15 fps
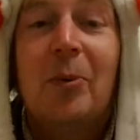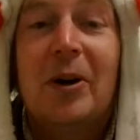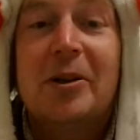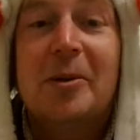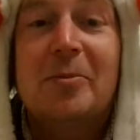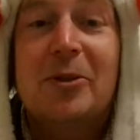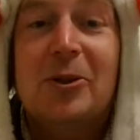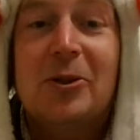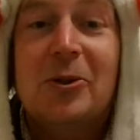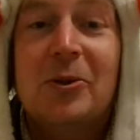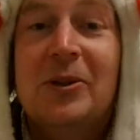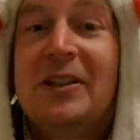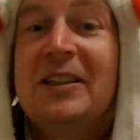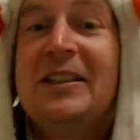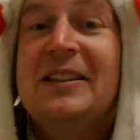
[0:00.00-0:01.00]
welcome
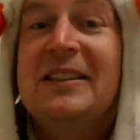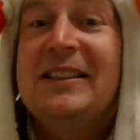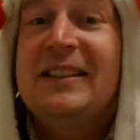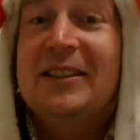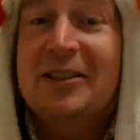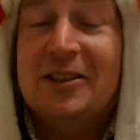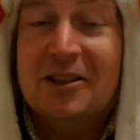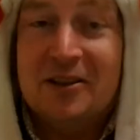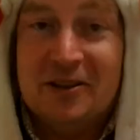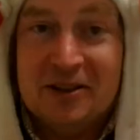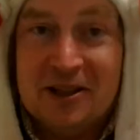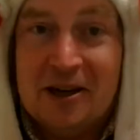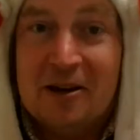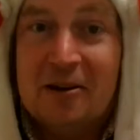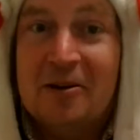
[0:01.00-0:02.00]
to
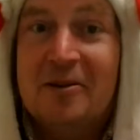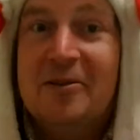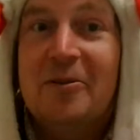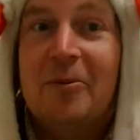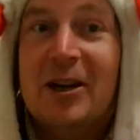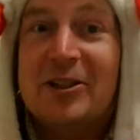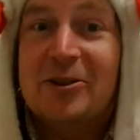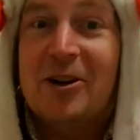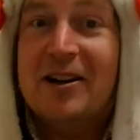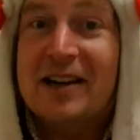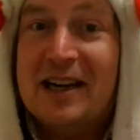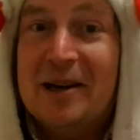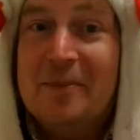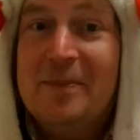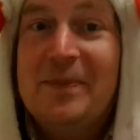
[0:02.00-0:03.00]
their restaurant
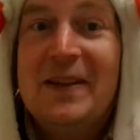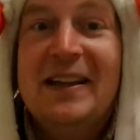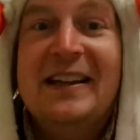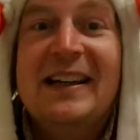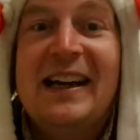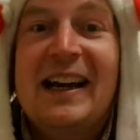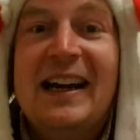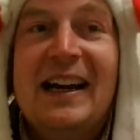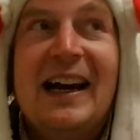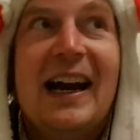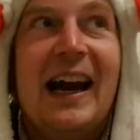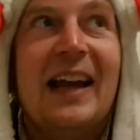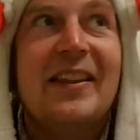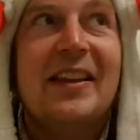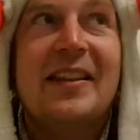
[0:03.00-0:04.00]
name.
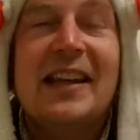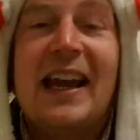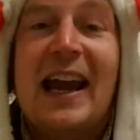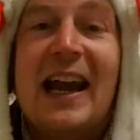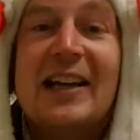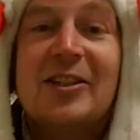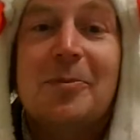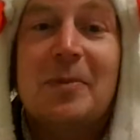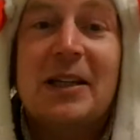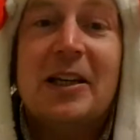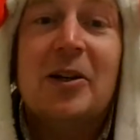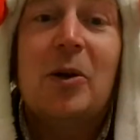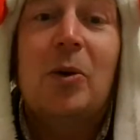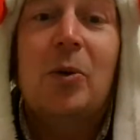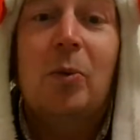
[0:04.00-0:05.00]
And then they asked
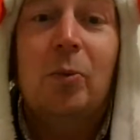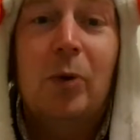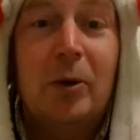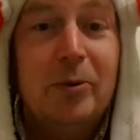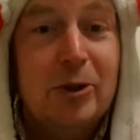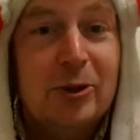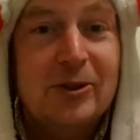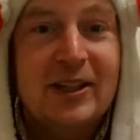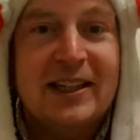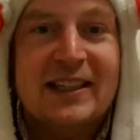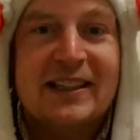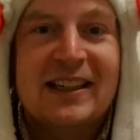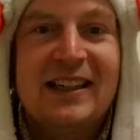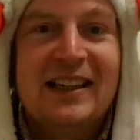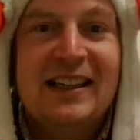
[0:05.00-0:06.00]
me, what would you
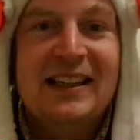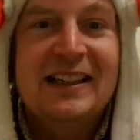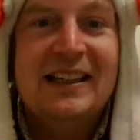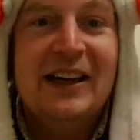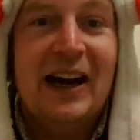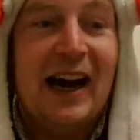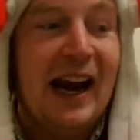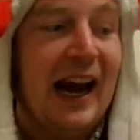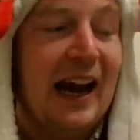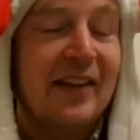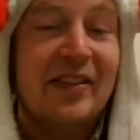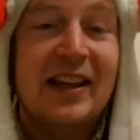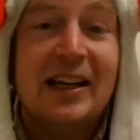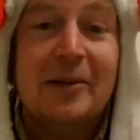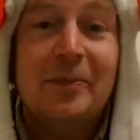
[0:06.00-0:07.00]
like?
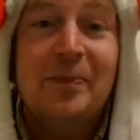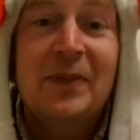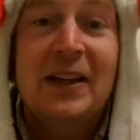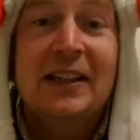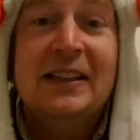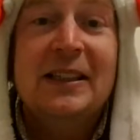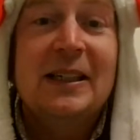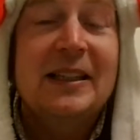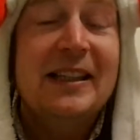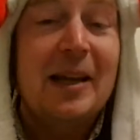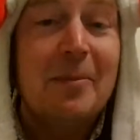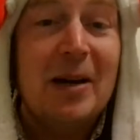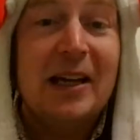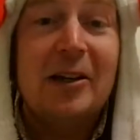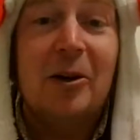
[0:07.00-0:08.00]
And then they
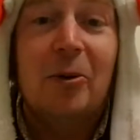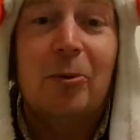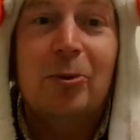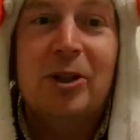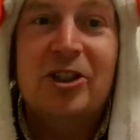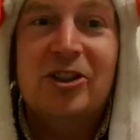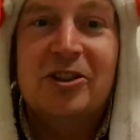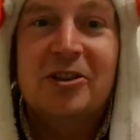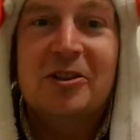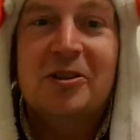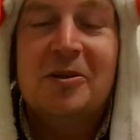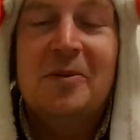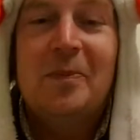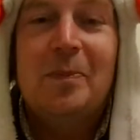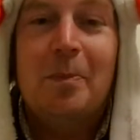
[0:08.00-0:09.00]
made
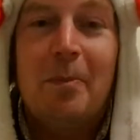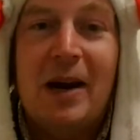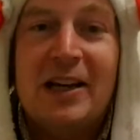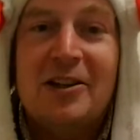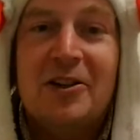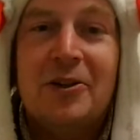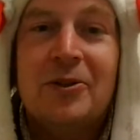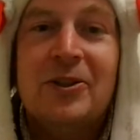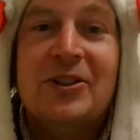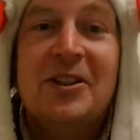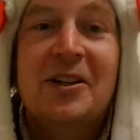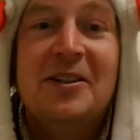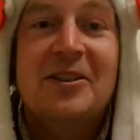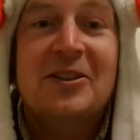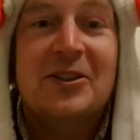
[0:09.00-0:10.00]
original menus.
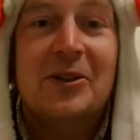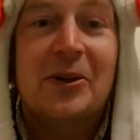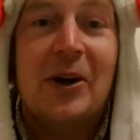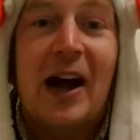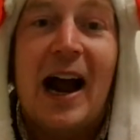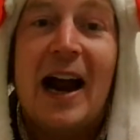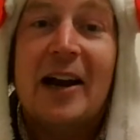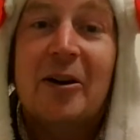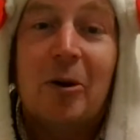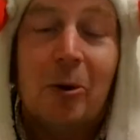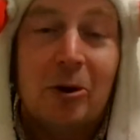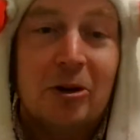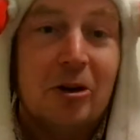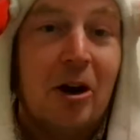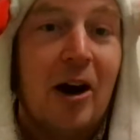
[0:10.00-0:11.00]
So I
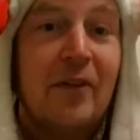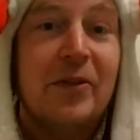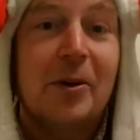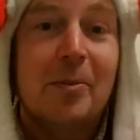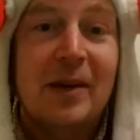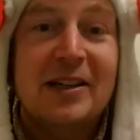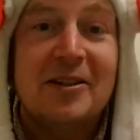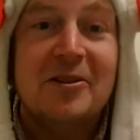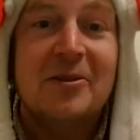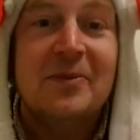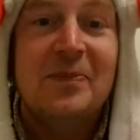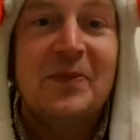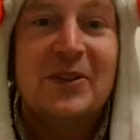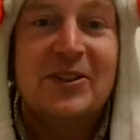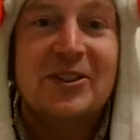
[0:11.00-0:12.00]
order off their menu.
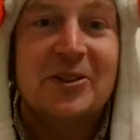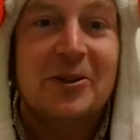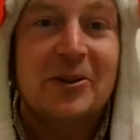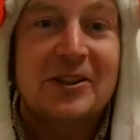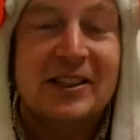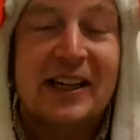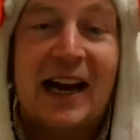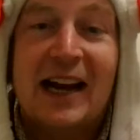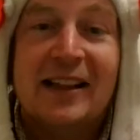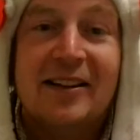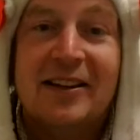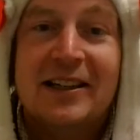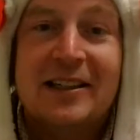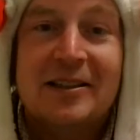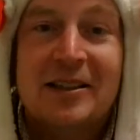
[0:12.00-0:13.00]
So it's like, I'd
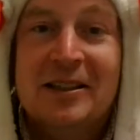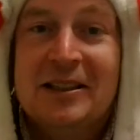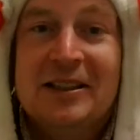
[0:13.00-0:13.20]
like